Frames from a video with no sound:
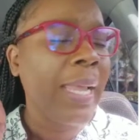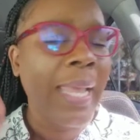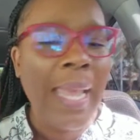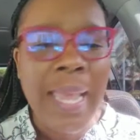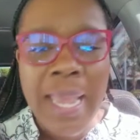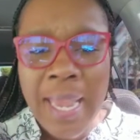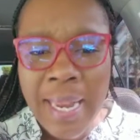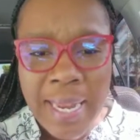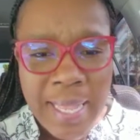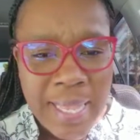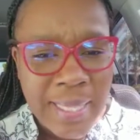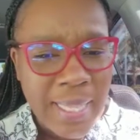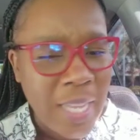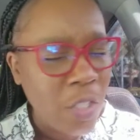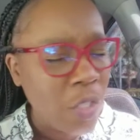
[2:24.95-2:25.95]
gain
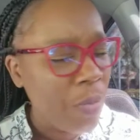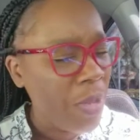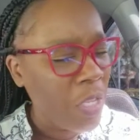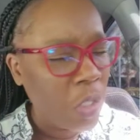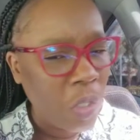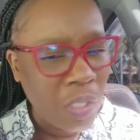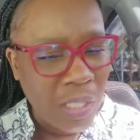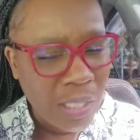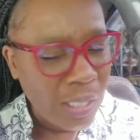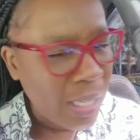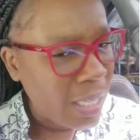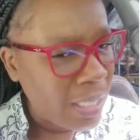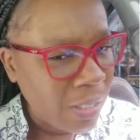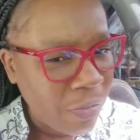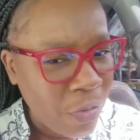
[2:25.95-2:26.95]
this and to be
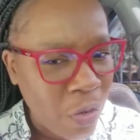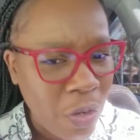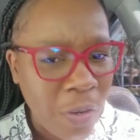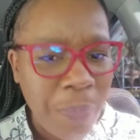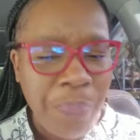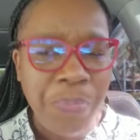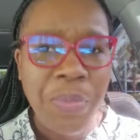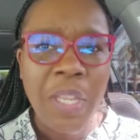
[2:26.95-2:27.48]
successful